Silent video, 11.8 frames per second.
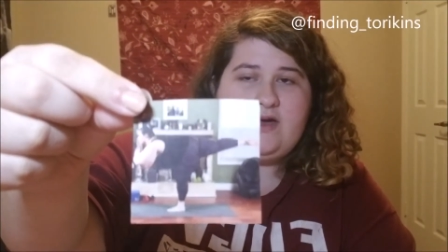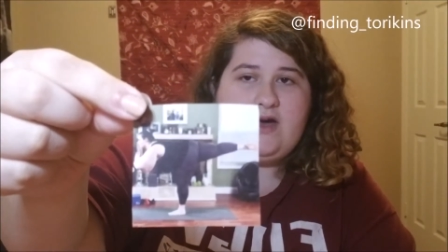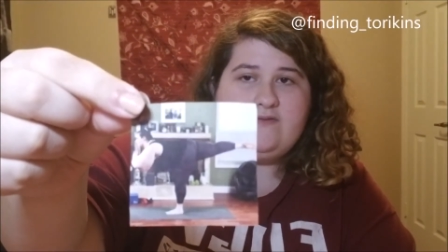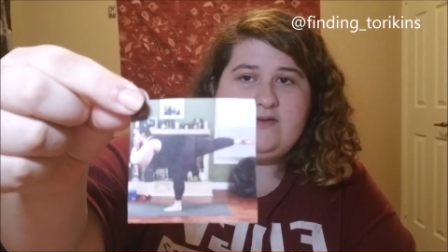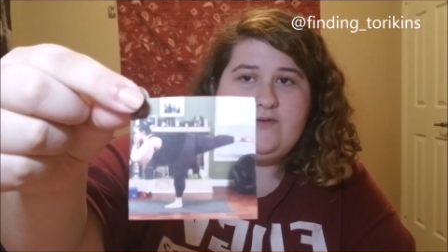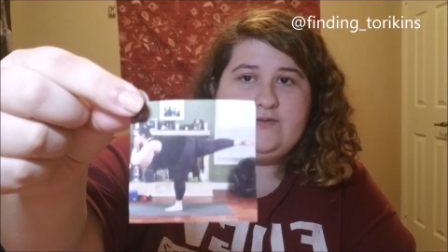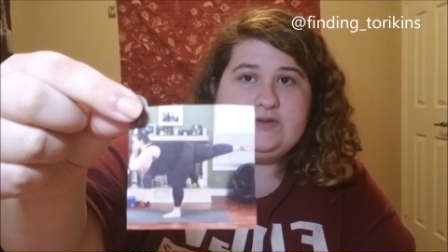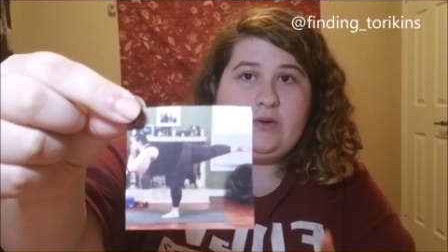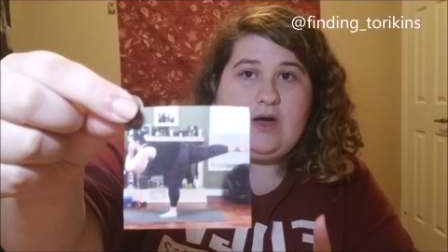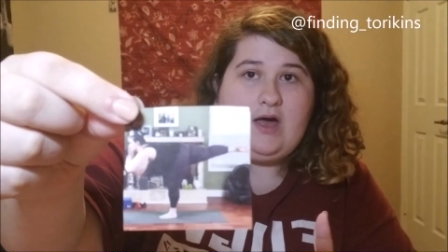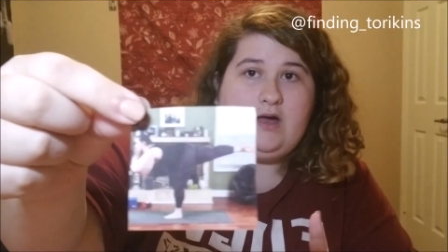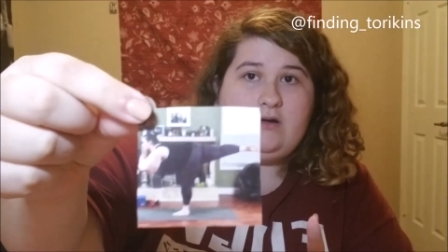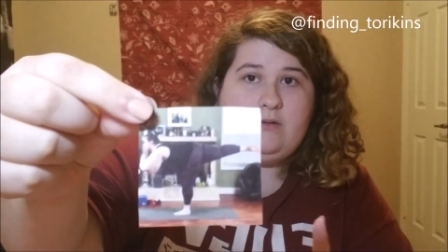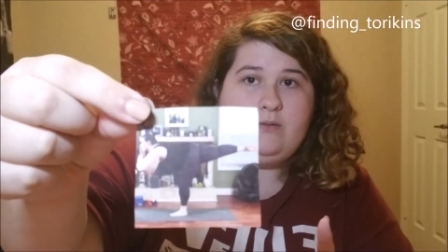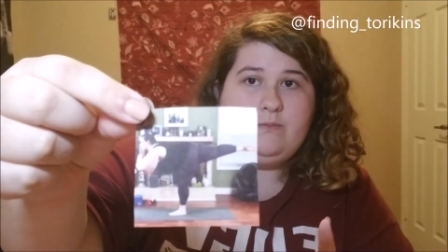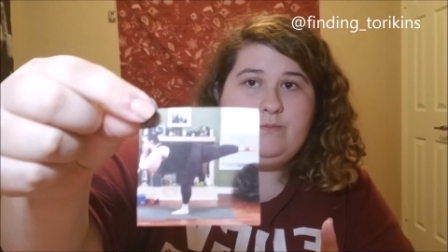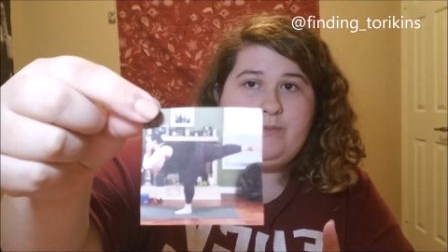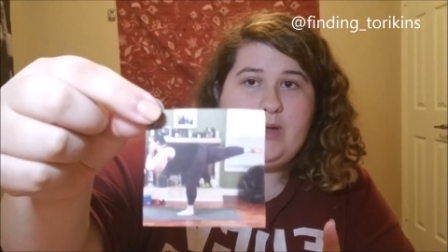off of, so
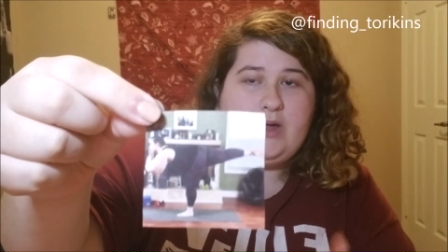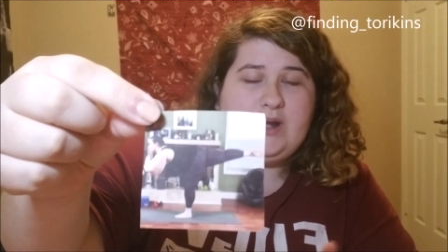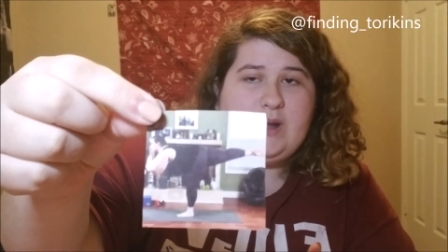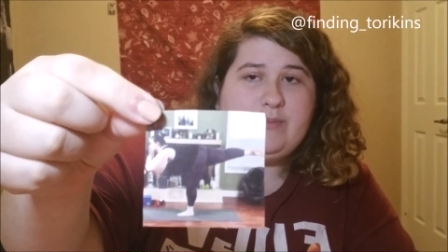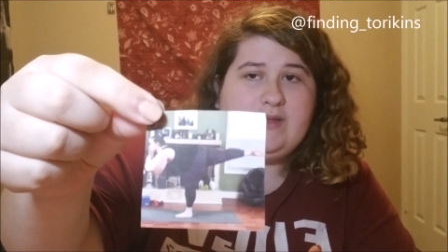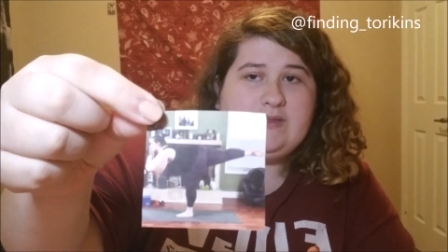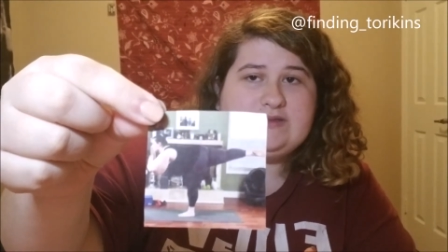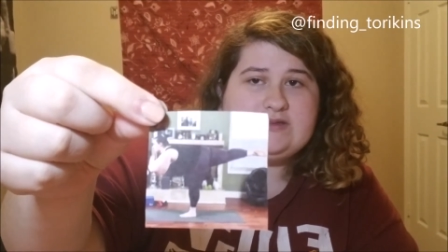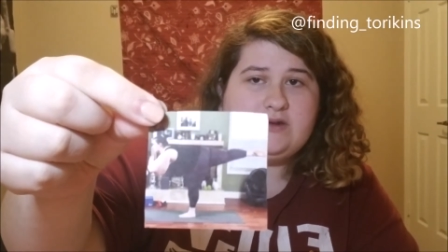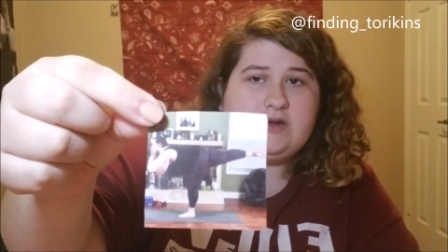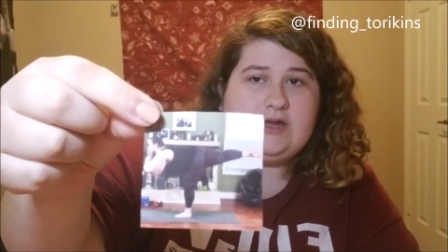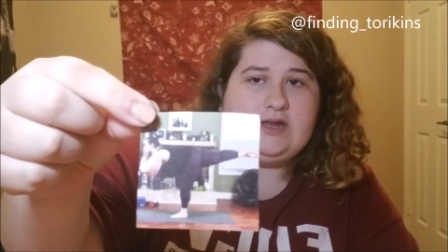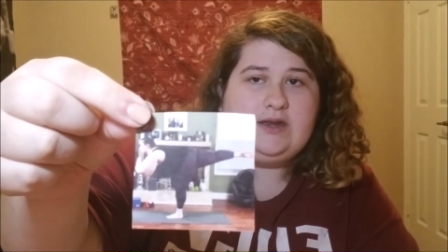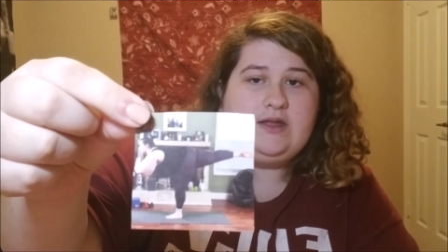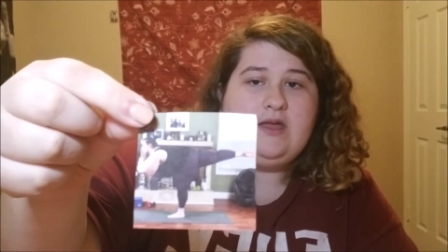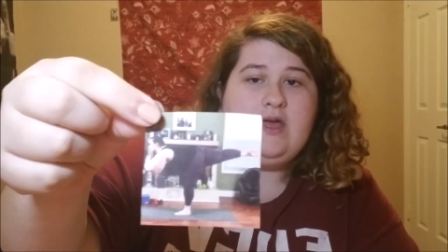I'll put it up on the screen.